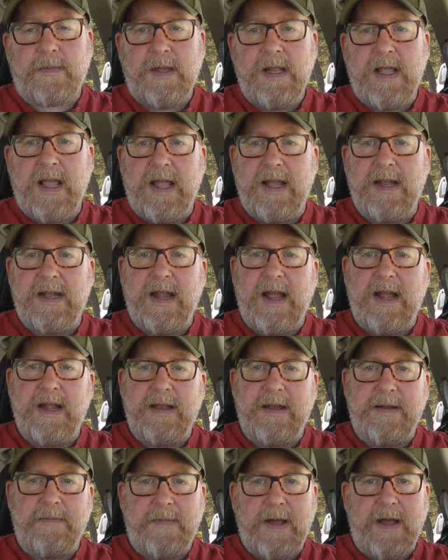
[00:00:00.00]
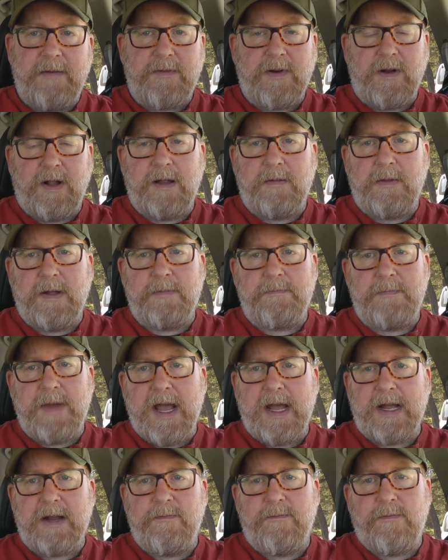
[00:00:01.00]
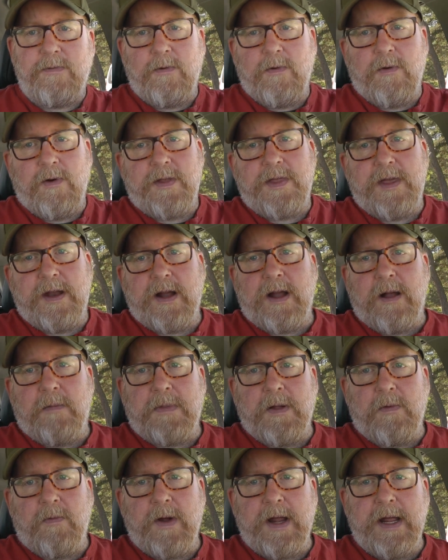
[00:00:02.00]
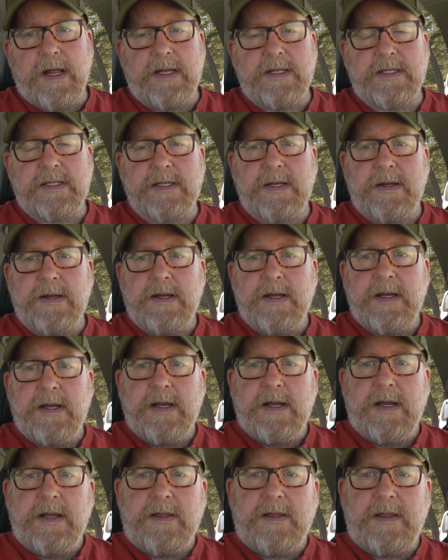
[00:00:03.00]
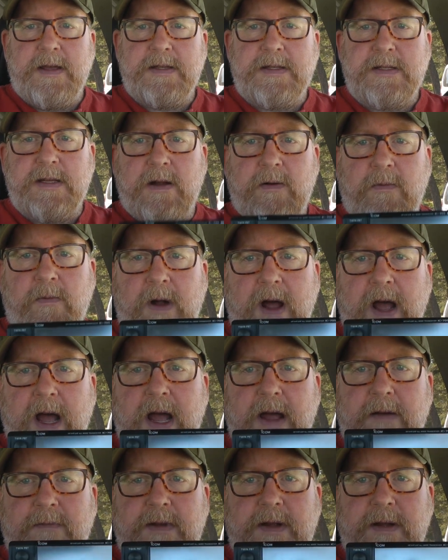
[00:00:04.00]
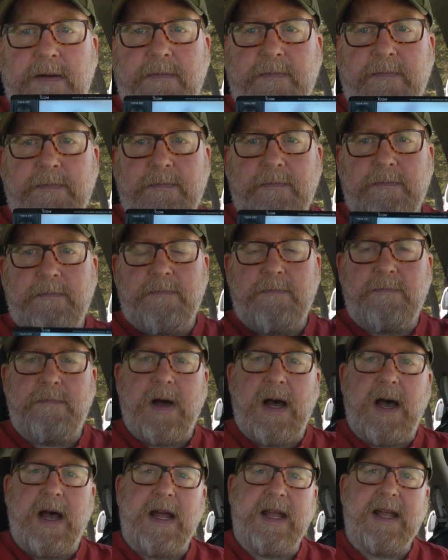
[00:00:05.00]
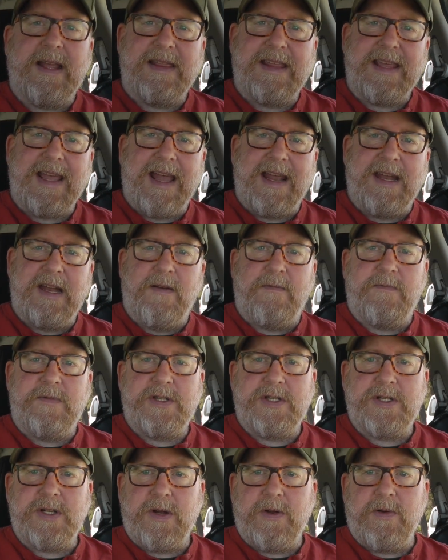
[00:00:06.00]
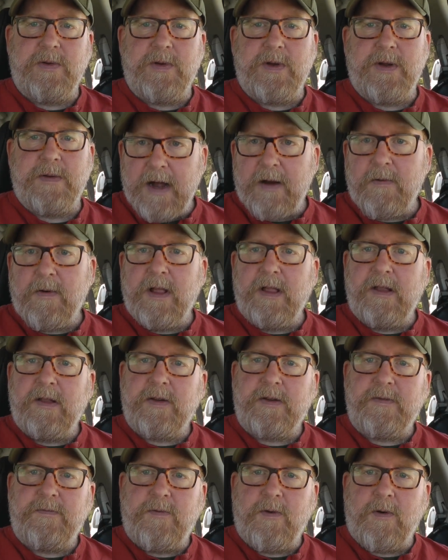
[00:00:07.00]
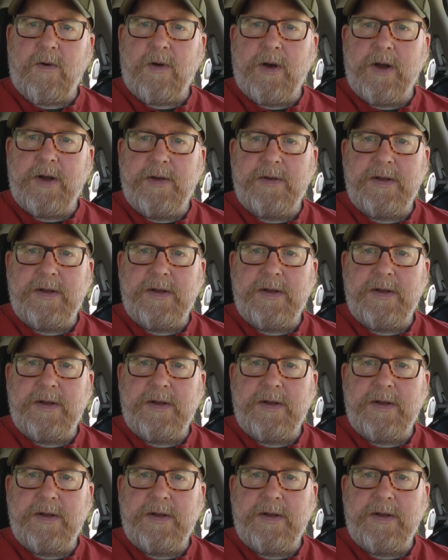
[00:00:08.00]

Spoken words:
And then after a little bit back and forth in a couple of weeks, this arrived by the end of June. I really looked forward to